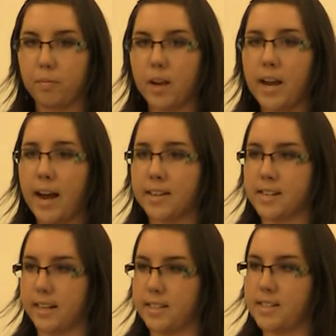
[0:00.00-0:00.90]
it acts
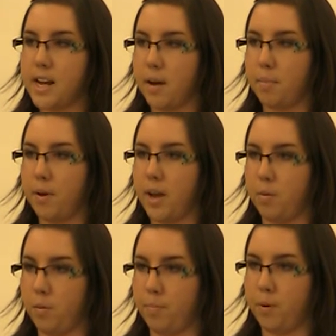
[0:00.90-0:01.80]
like a stamp and
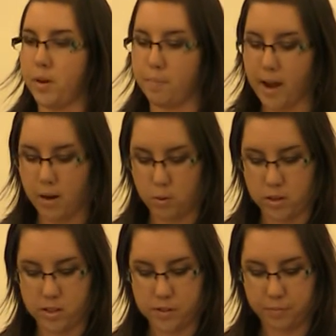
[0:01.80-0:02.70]
will print
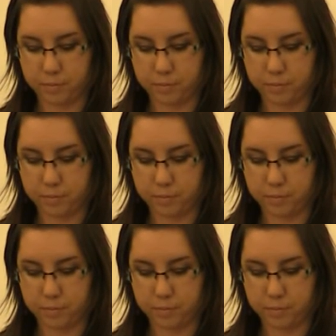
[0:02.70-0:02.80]
backwards.